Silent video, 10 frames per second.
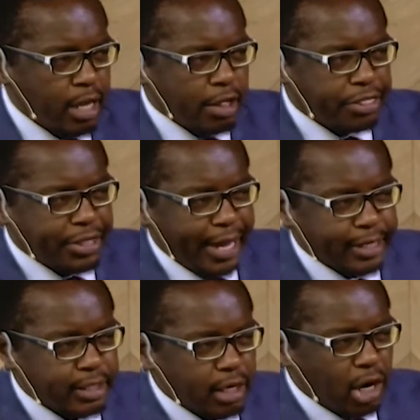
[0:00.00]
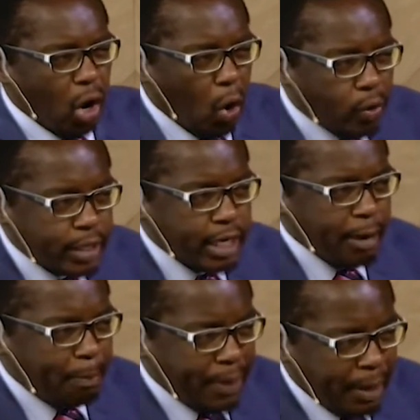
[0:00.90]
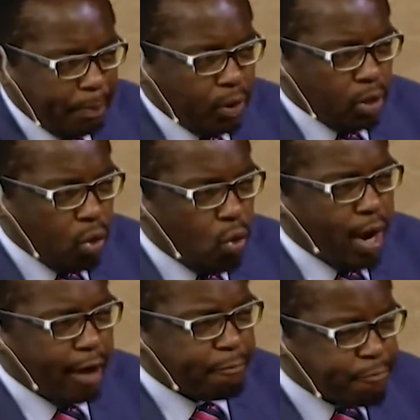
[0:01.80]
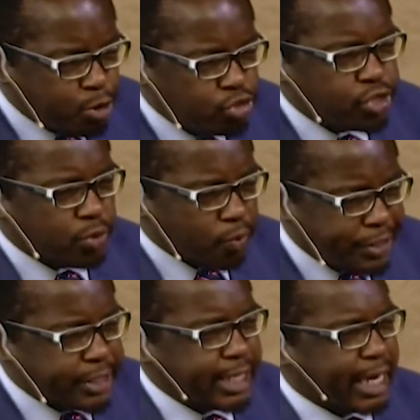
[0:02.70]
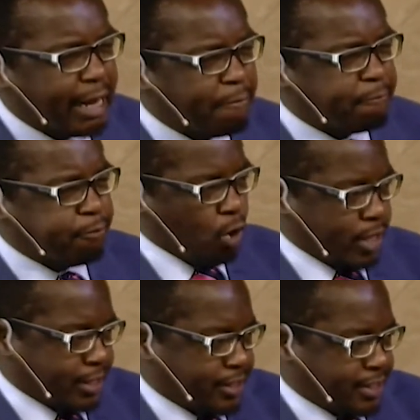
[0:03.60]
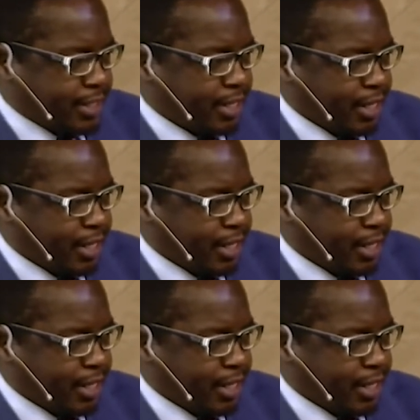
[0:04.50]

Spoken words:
that only people who are futuristically focused